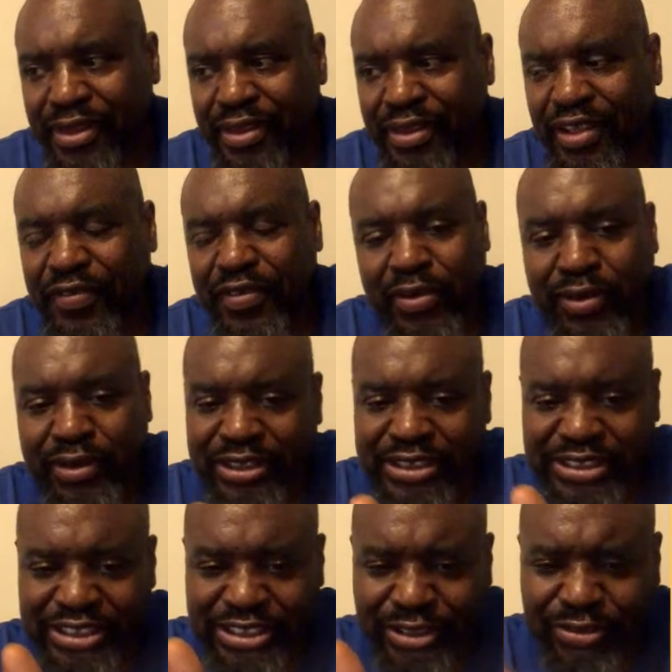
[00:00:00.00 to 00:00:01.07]
if you want to
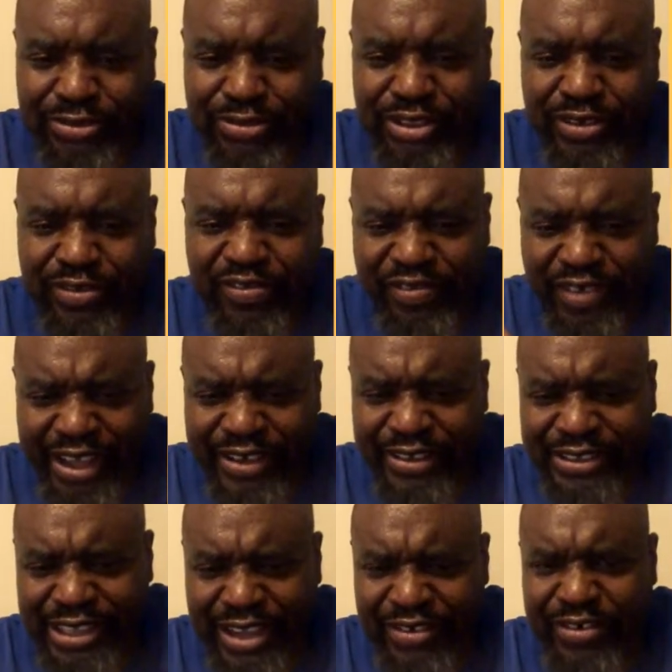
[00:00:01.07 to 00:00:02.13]
show your
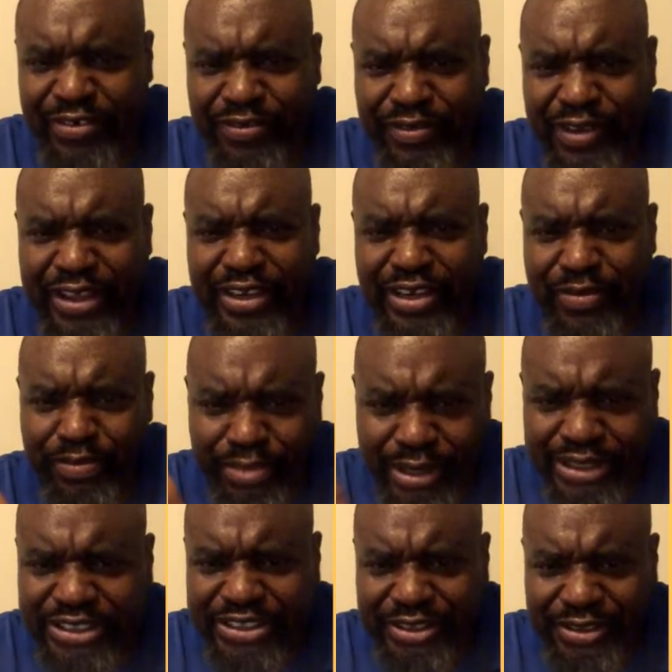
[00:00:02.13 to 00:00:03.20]
fighters how to fight a
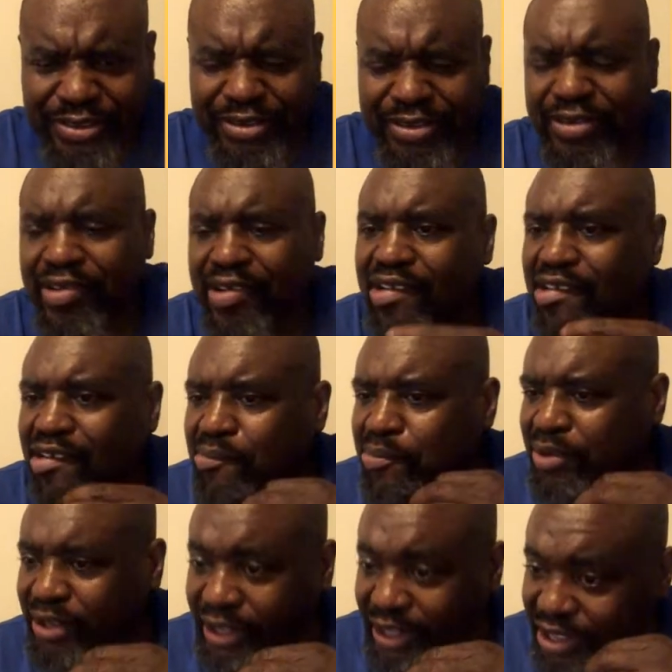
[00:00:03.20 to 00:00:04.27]
puncher,
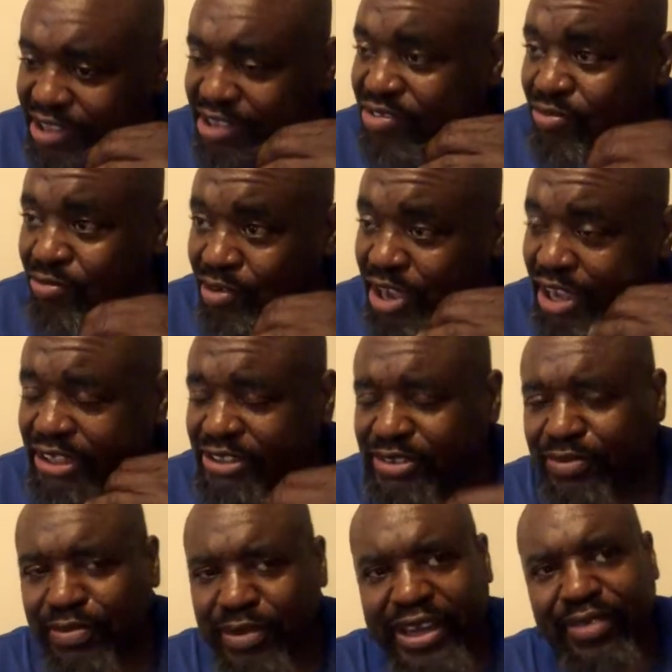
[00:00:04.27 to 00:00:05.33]
please watch
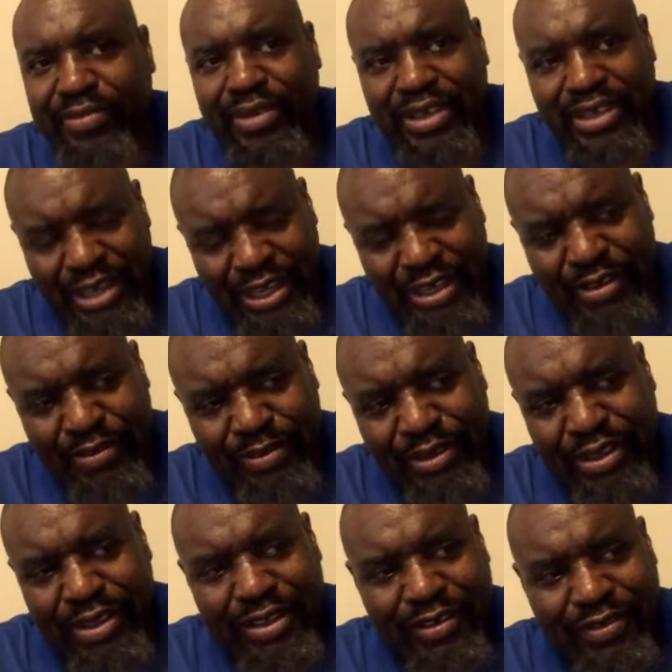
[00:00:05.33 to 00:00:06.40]
Mike McCallum
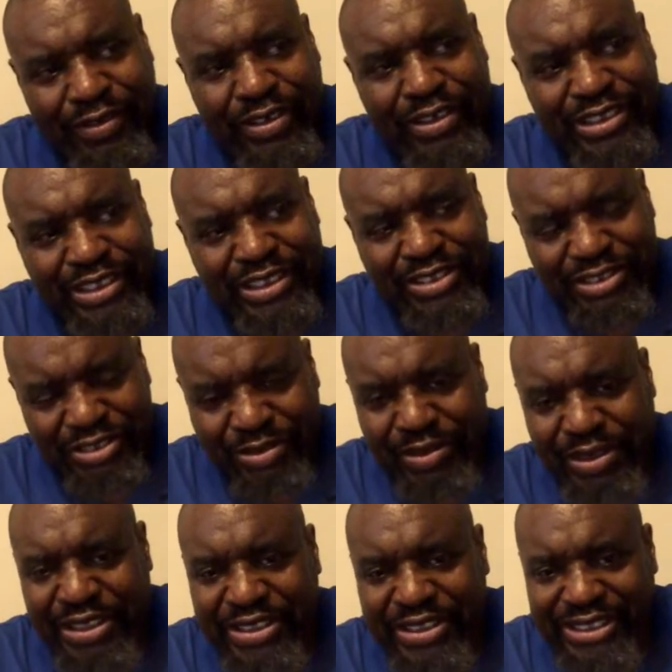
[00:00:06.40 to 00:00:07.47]
versus
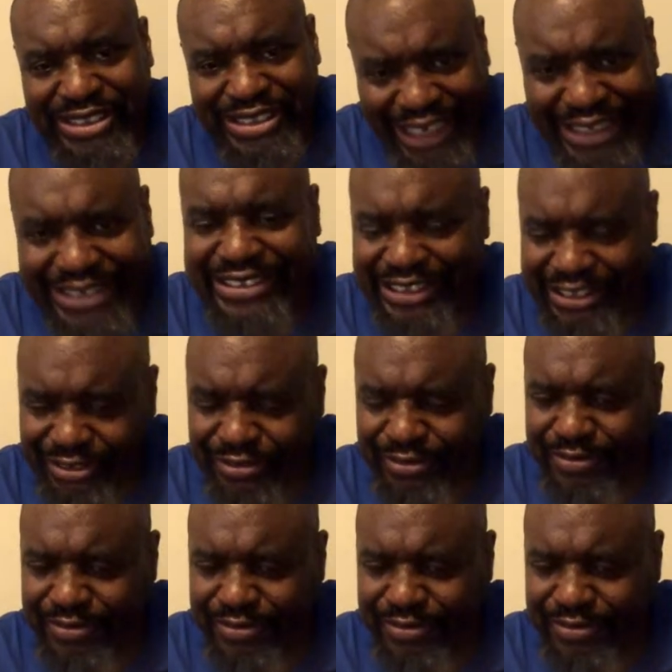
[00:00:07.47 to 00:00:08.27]
Julian Jackson.